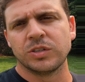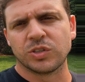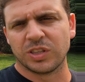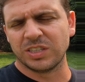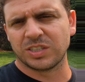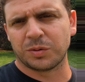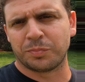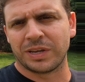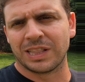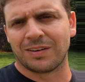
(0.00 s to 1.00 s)
So this is a
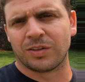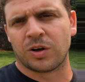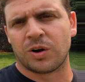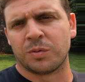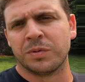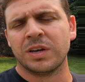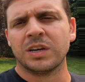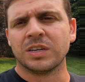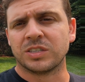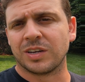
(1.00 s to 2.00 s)
B-level home.
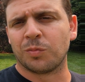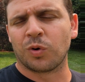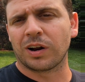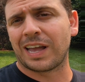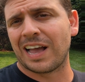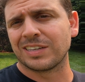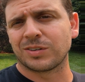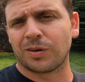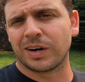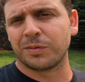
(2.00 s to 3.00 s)
Some work
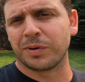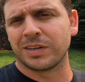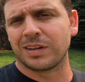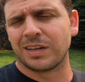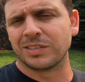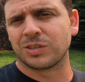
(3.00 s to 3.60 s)
has already been done,